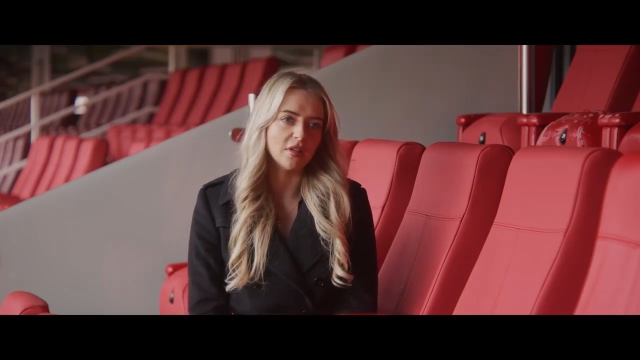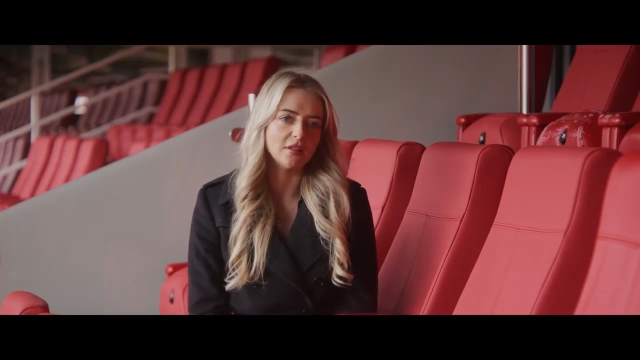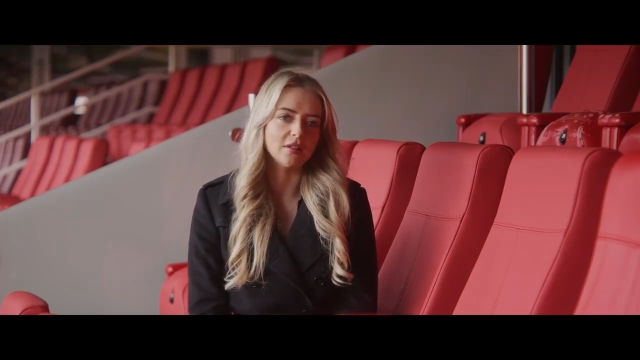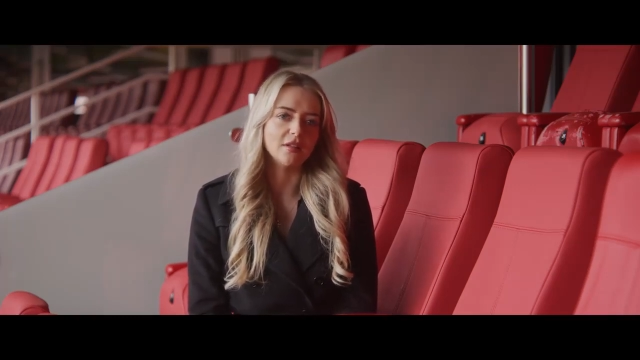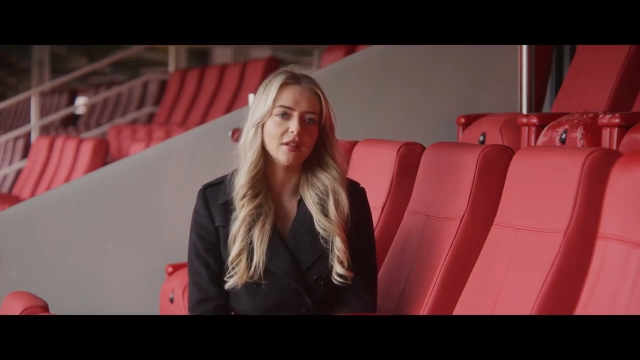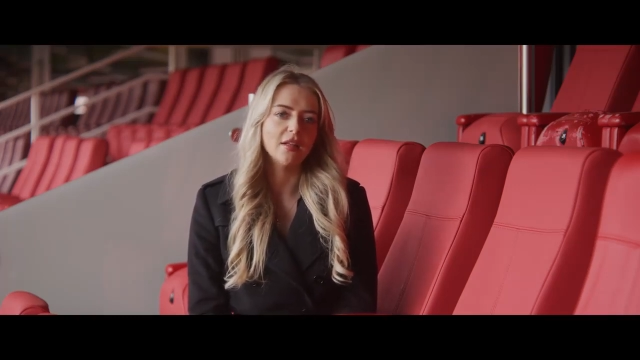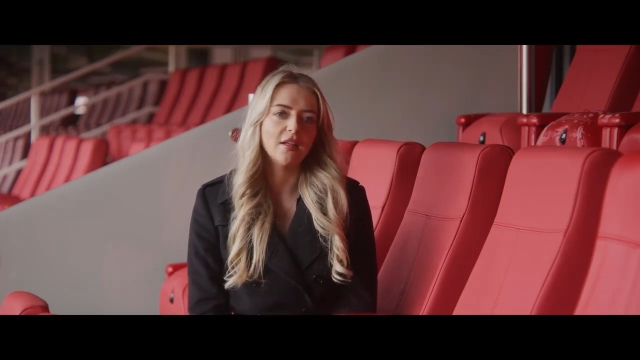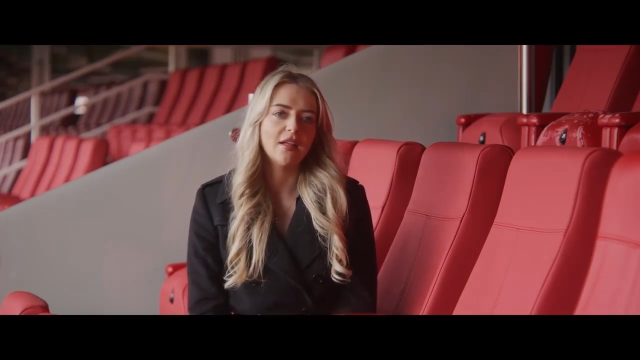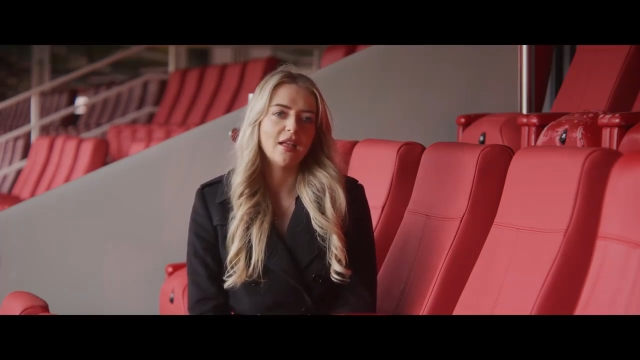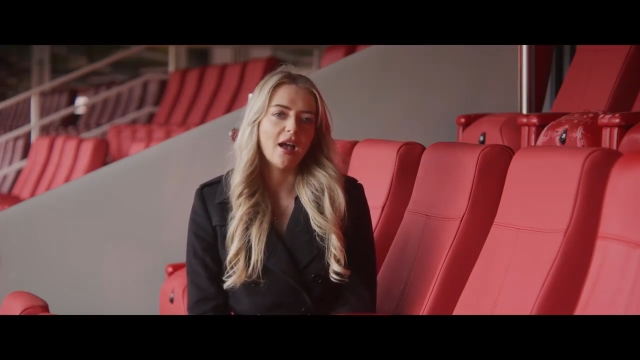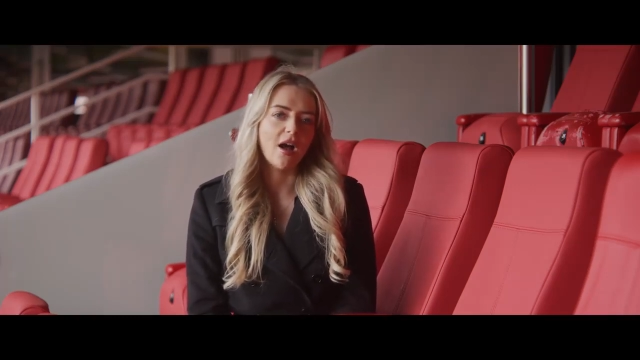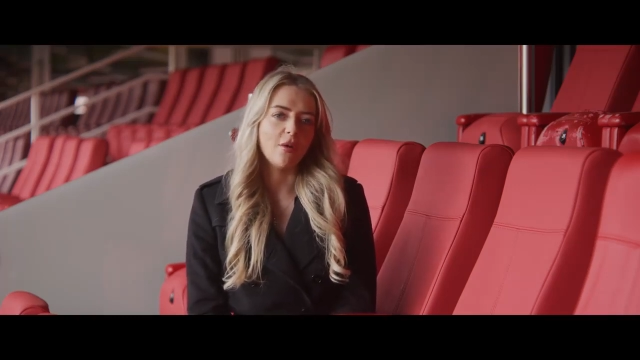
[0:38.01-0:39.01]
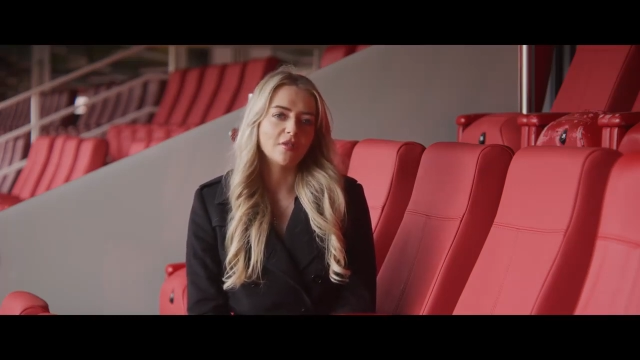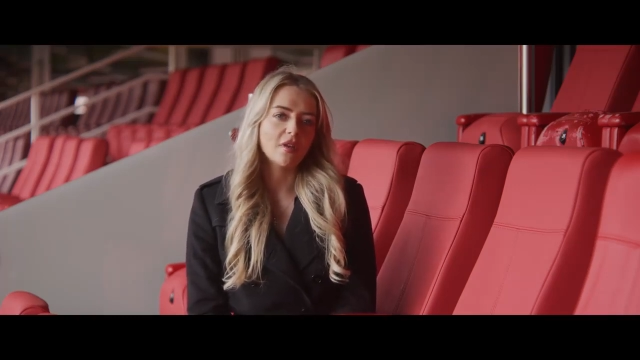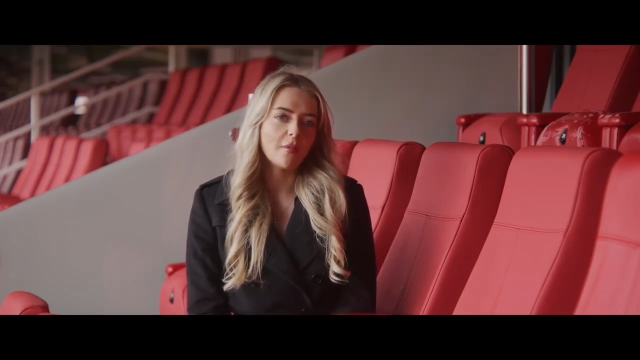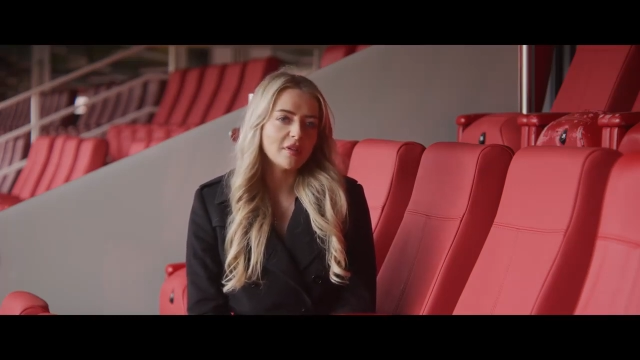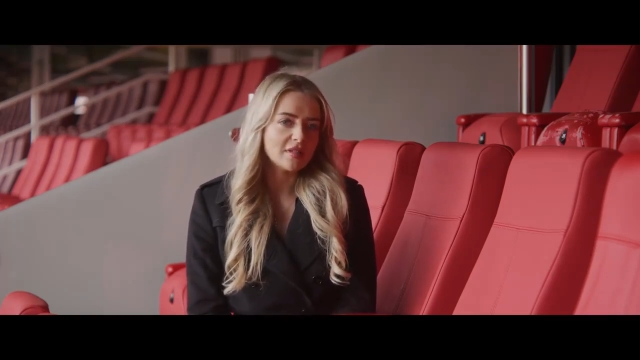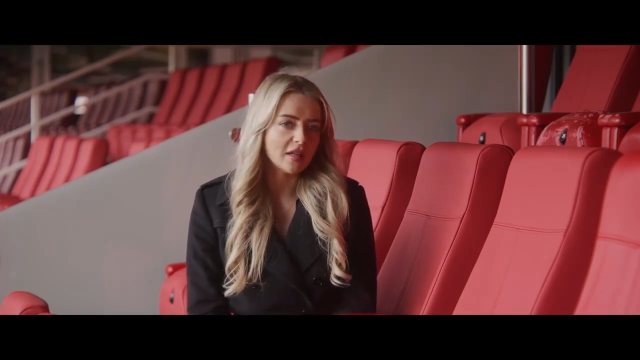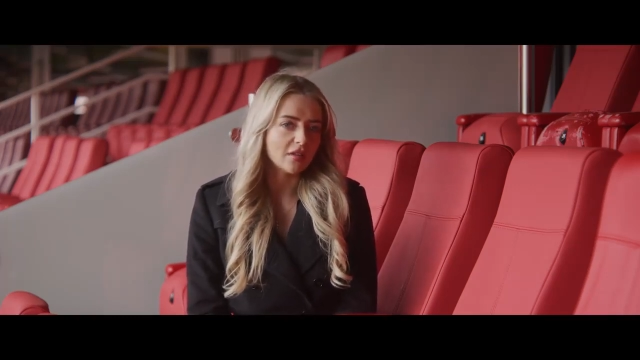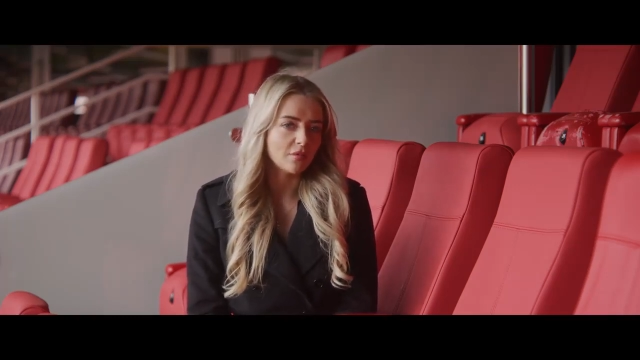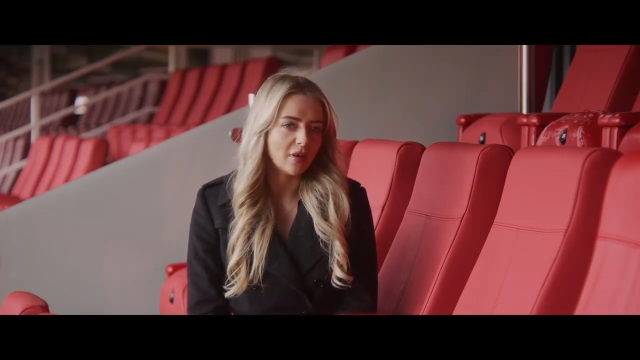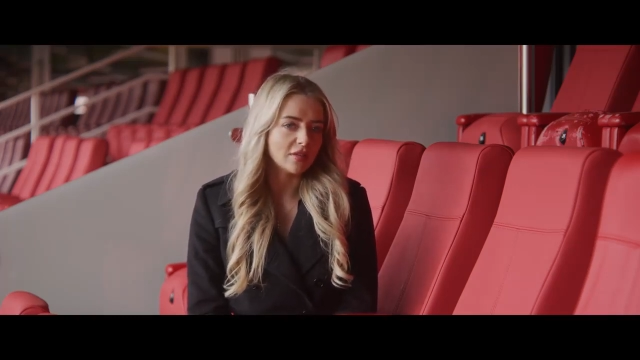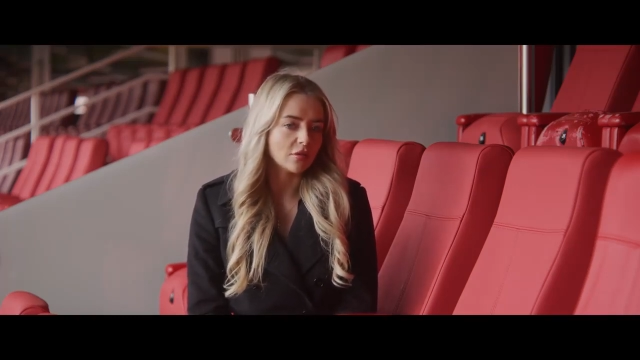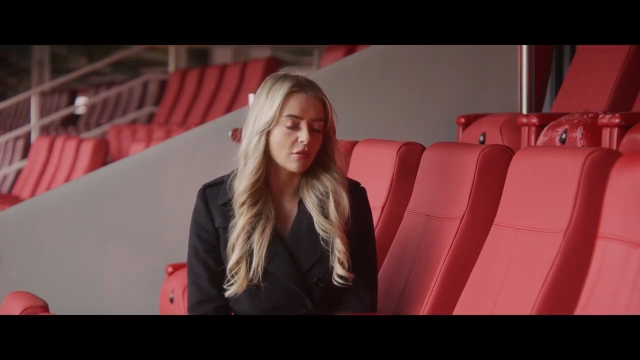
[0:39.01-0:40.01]
And I was coming to the end of
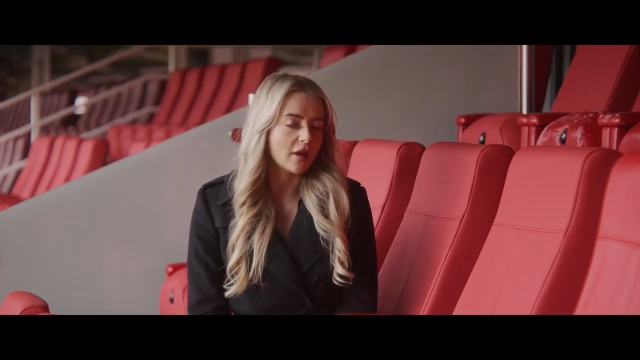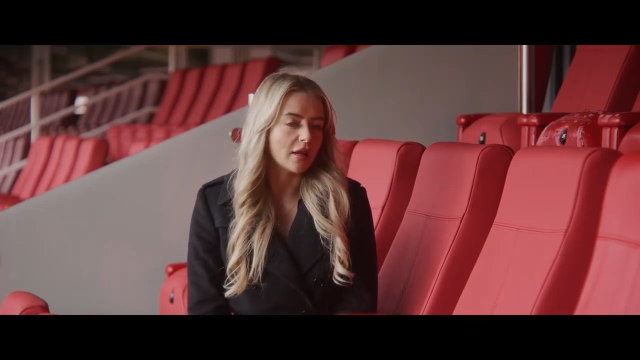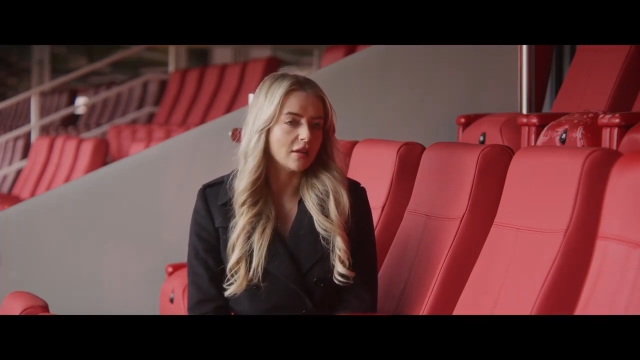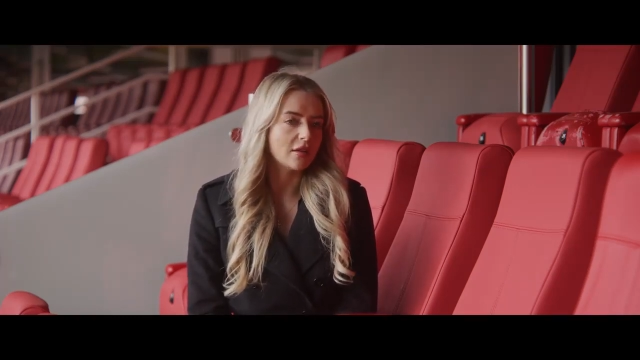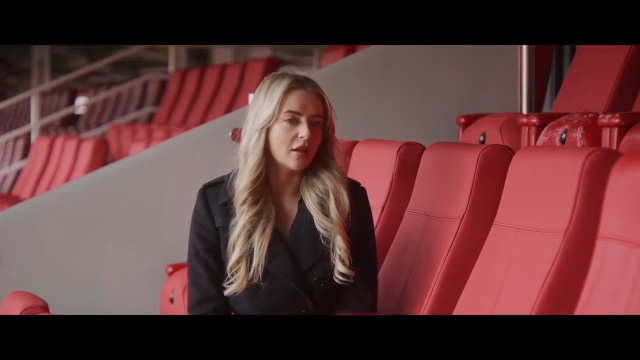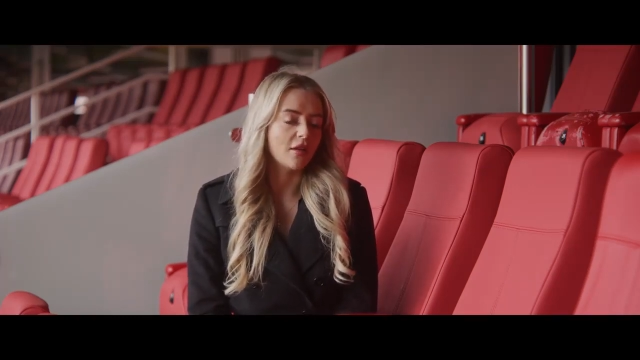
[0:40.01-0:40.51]
my degree and